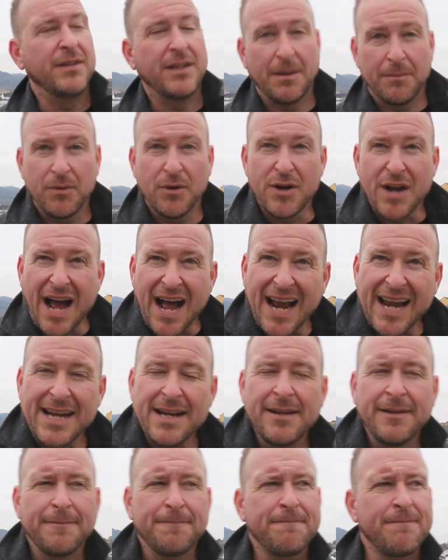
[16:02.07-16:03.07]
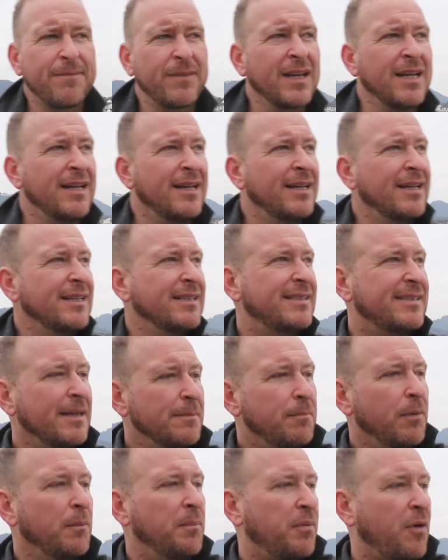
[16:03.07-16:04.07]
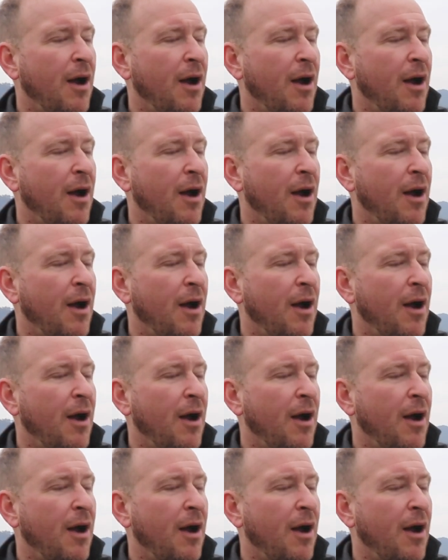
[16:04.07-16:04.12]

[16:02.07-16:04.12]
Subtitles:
Number 9, simple